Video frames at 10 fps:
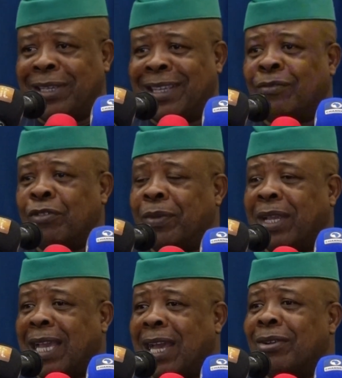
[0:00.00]
it will be
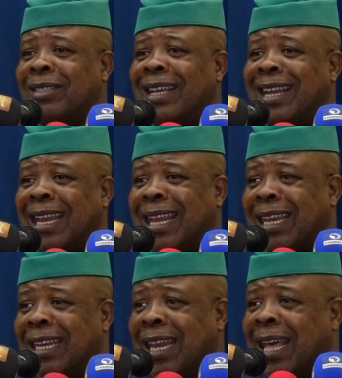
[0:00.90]
counted and
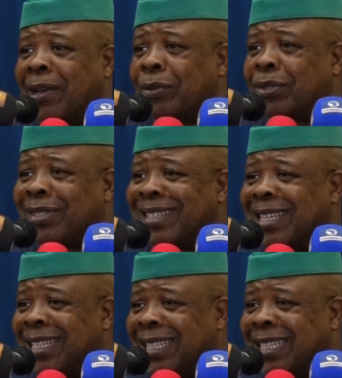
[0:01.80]
announced